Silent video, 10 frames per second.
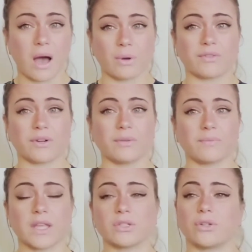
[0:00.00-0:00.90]

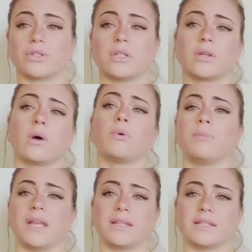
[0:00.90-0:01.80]
However, certain
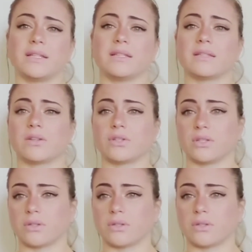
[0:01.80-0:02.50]
comorbidities such